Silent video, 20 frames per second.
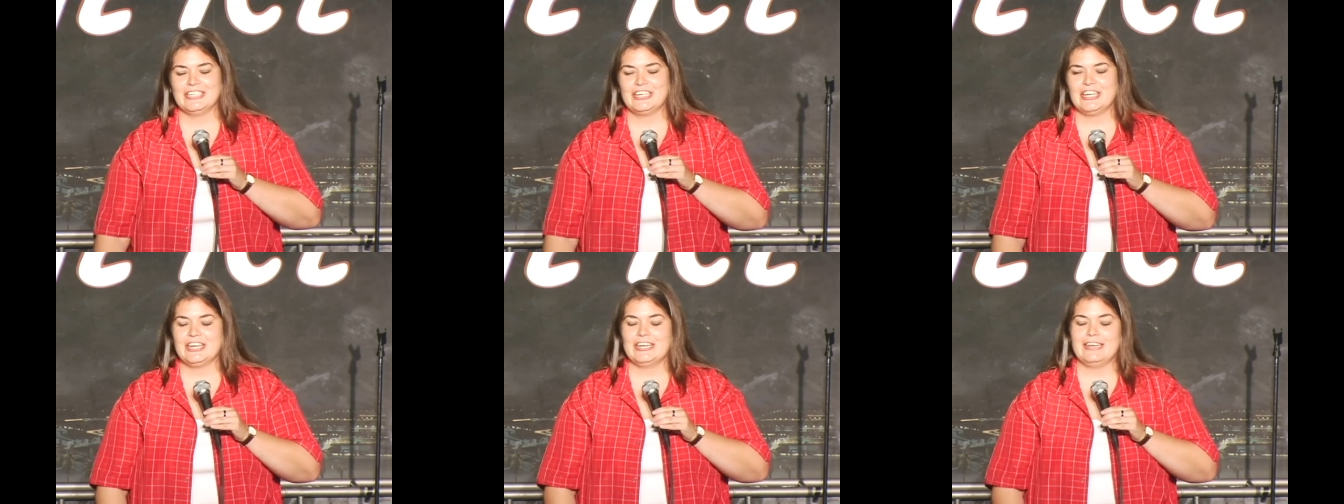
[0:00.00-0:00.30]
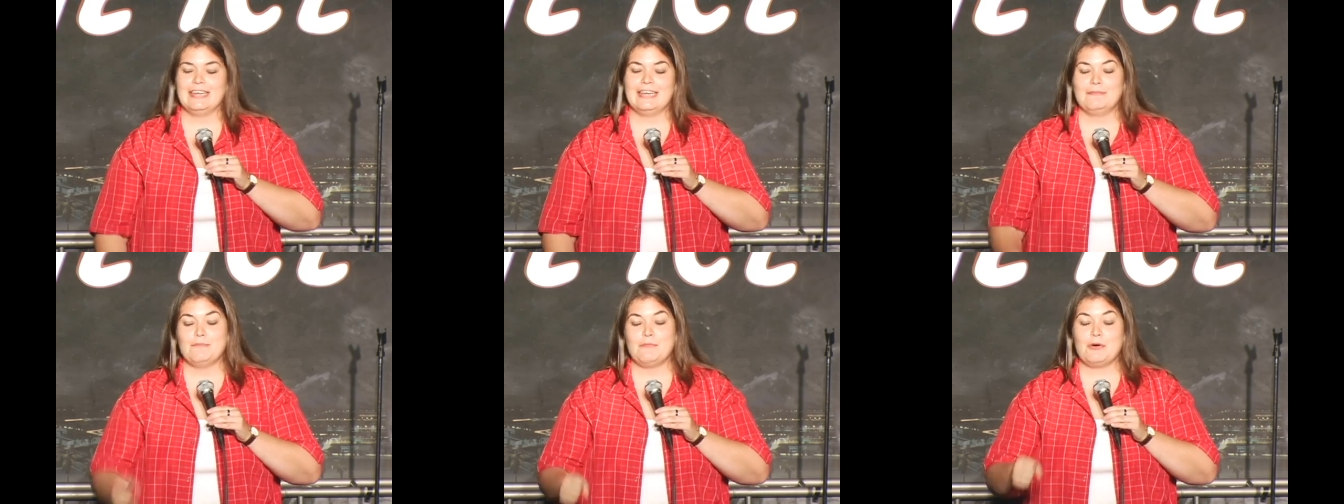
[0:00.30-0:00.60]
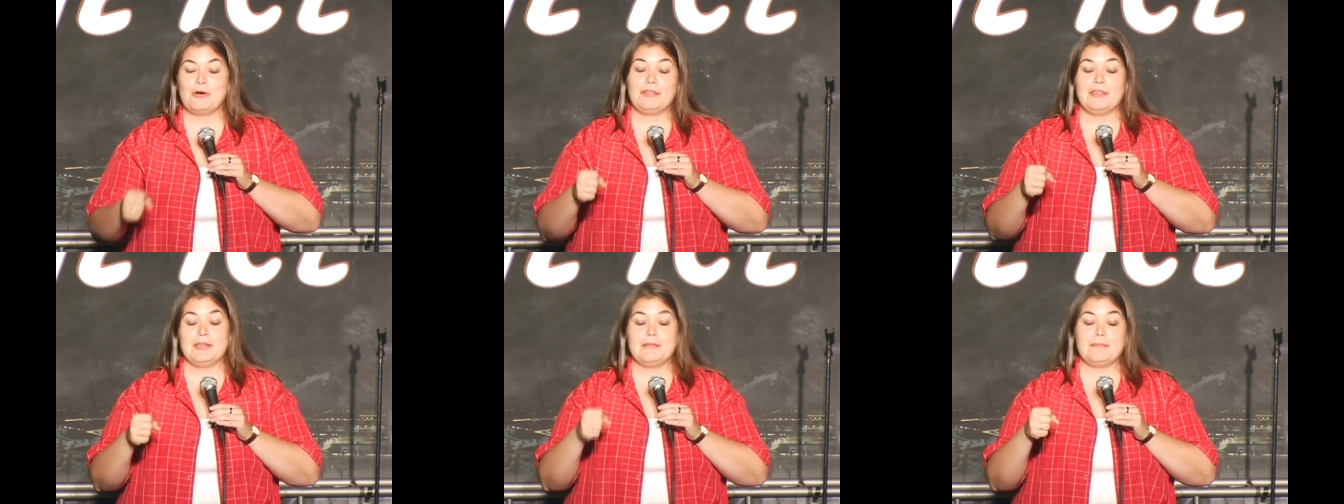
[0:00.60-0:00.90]
You're gonna need
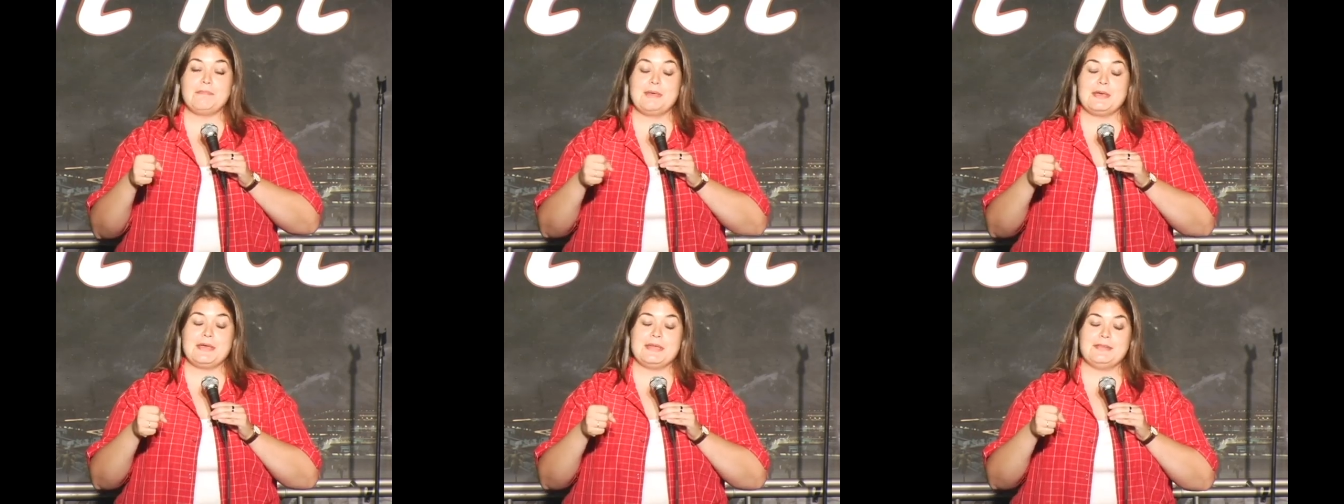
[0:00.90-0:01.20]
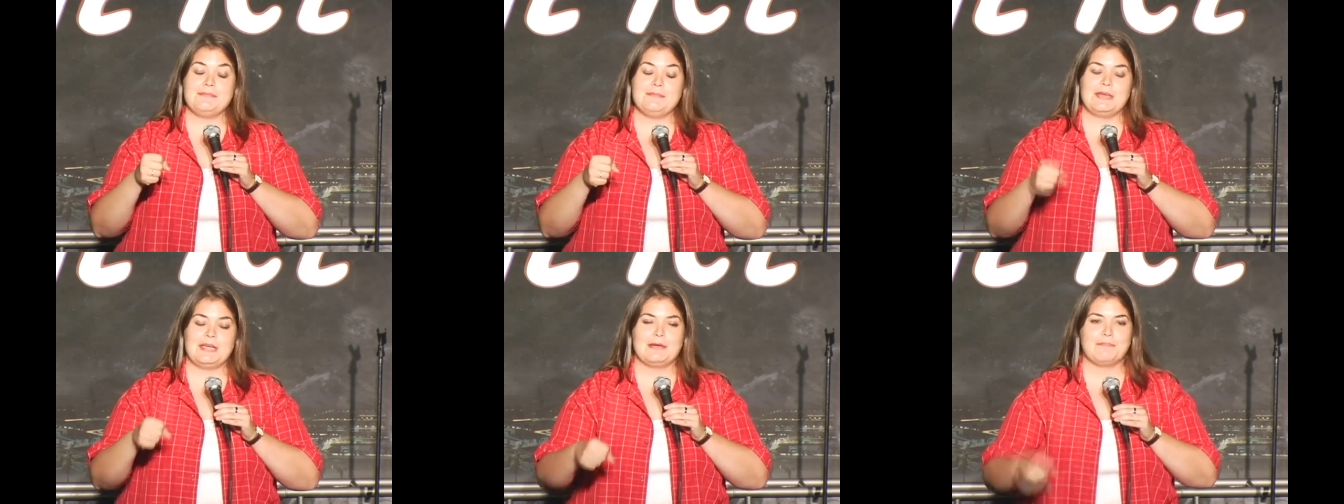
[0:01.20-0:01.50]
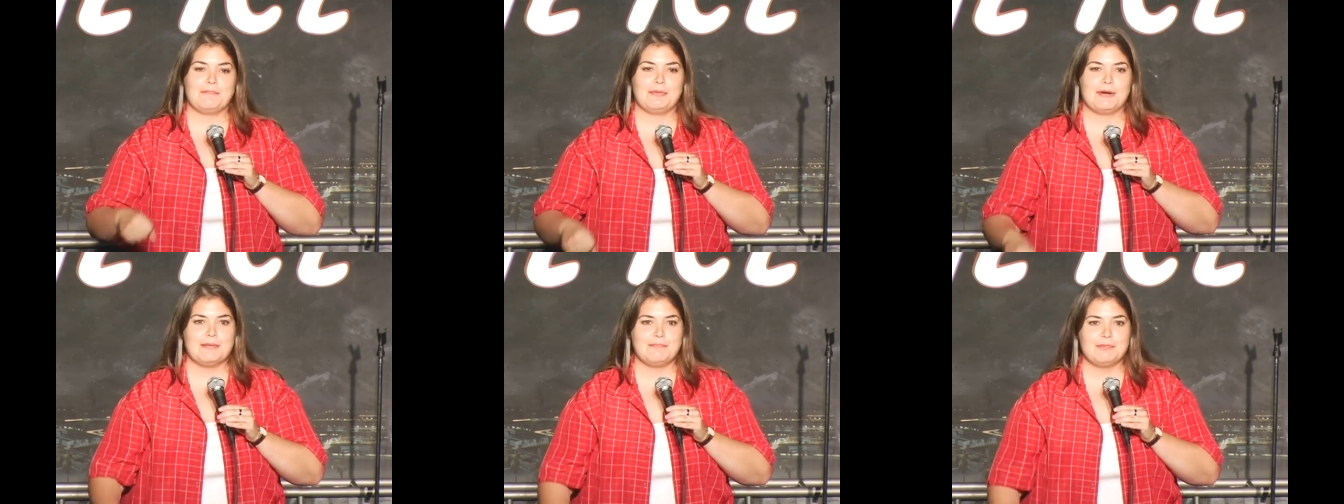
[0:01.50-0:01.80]
more than a pen to
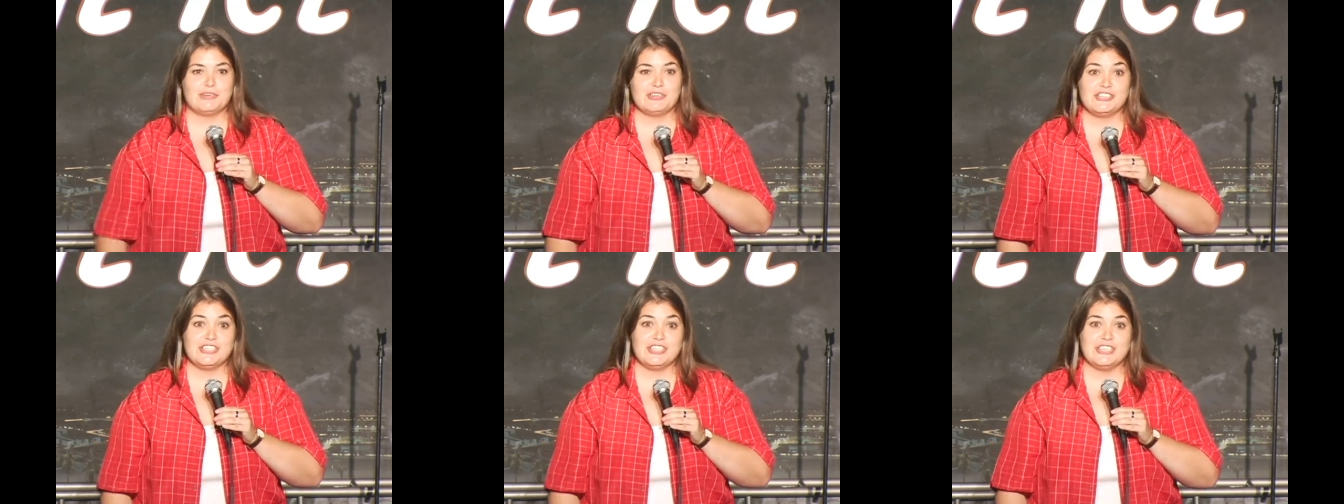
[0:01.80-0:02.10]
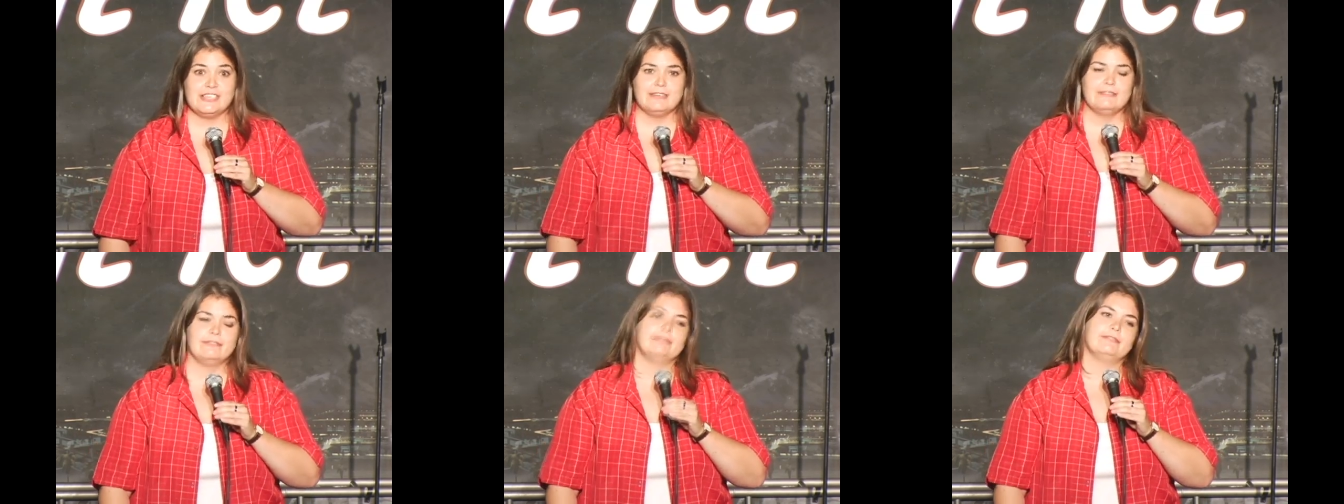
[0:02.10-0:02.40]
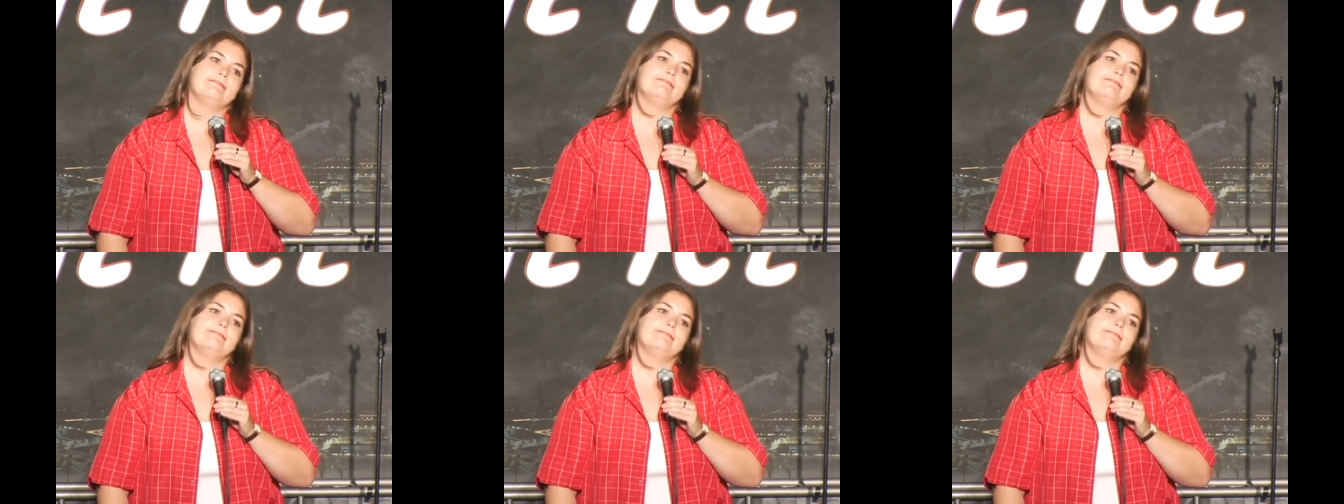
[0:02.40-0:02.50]
make a proper shift.